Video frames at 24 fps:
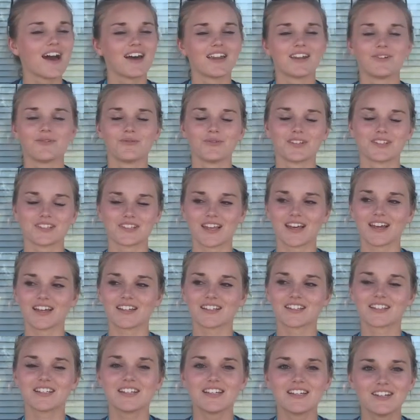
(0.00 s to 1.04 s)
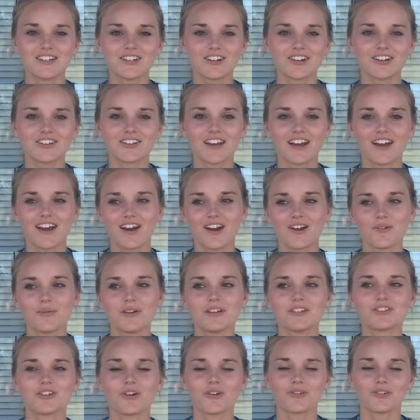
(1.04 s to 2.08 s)
And it was like seeing her there,
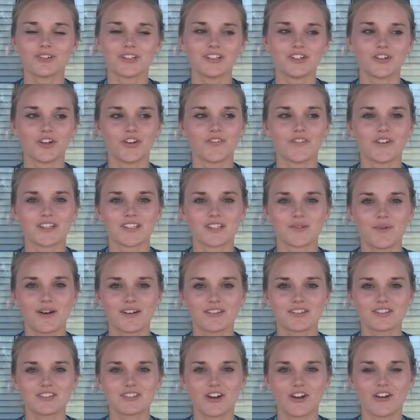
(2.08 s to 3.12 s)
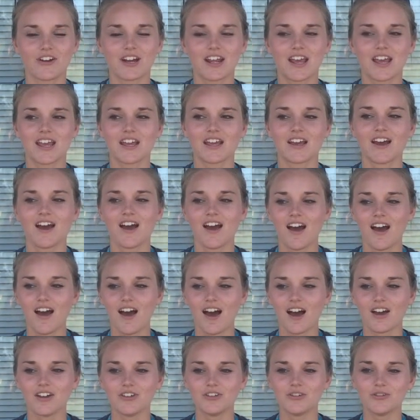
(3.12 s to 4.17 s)
being totally nervous about starting
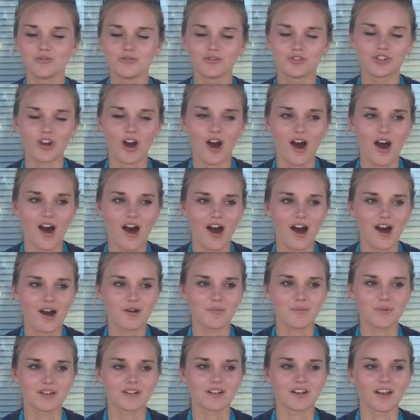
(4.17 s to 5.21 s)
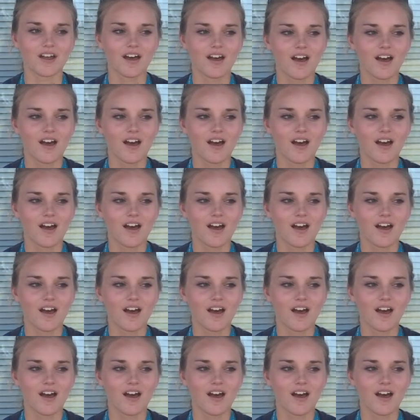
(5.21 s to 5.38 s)
a new job and